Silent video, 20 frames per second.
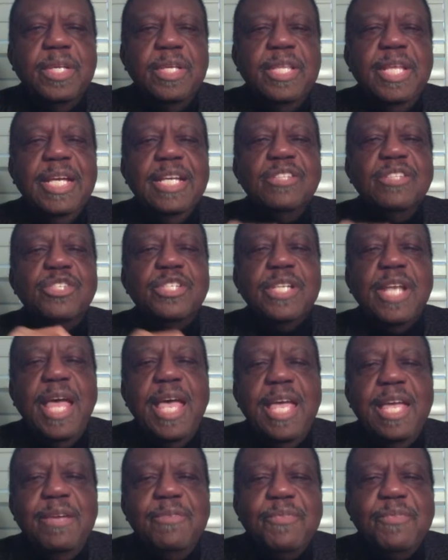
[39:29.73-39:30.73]
The
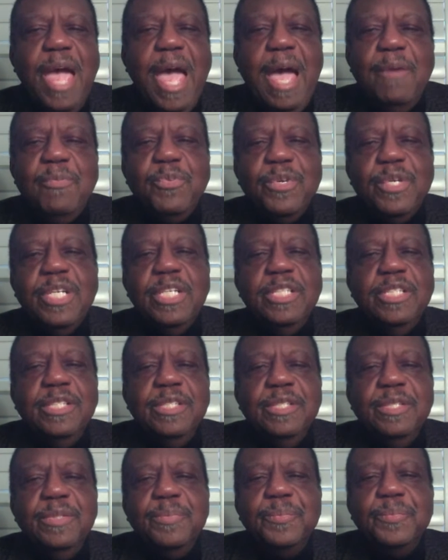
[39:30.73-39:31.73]
enslaved
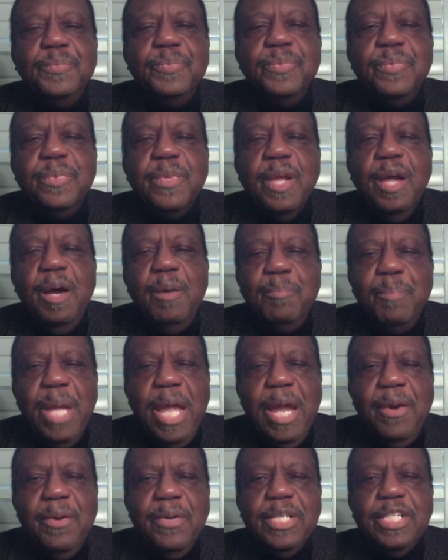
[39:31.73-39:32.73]
African
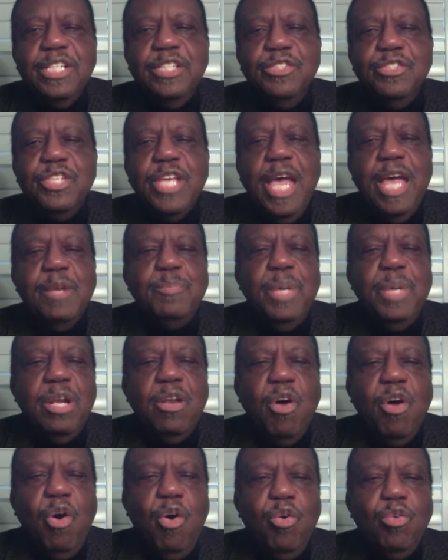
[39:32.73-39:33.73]
Americans had
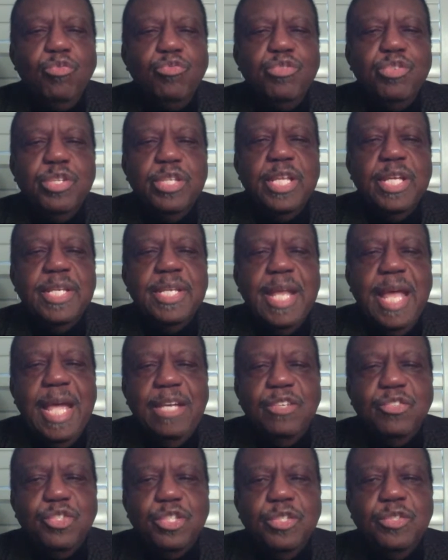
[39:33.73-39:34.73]
belonged to the
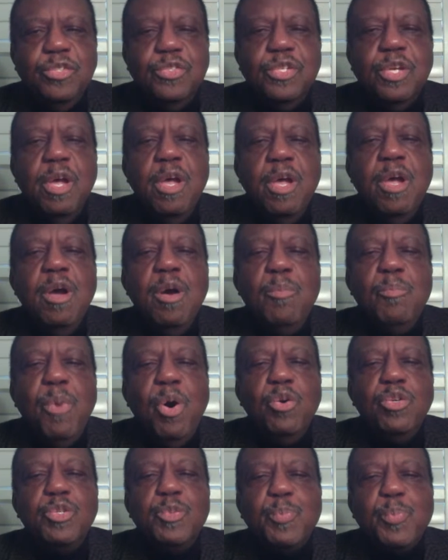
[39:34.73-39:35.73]
nation's
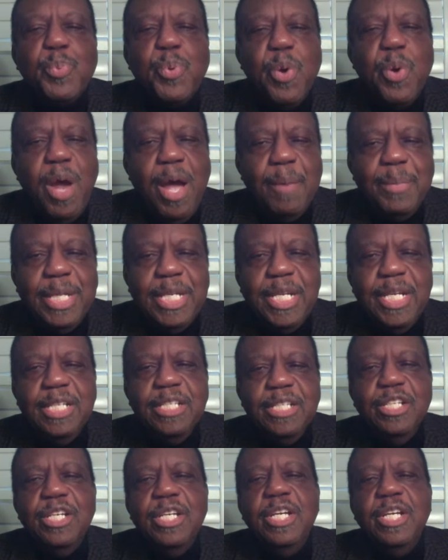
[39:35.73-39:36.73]
most
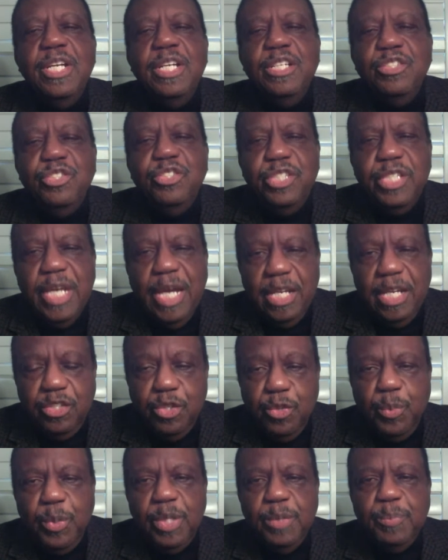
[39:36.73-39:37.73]
prominent
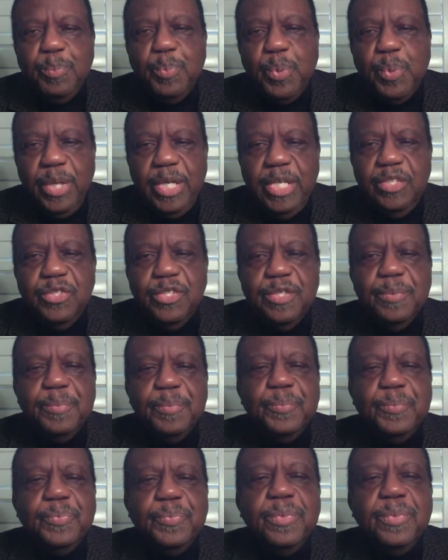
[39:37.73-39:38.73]
Jesuit priests,
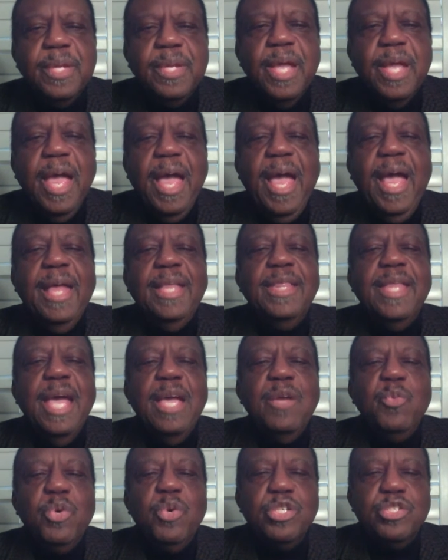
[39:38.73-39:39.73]
and
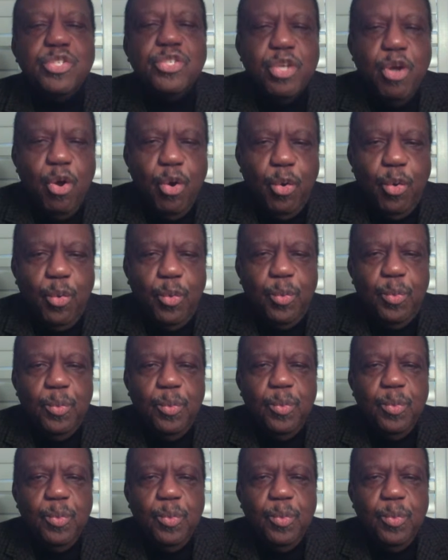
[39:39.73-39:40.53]
they were sold,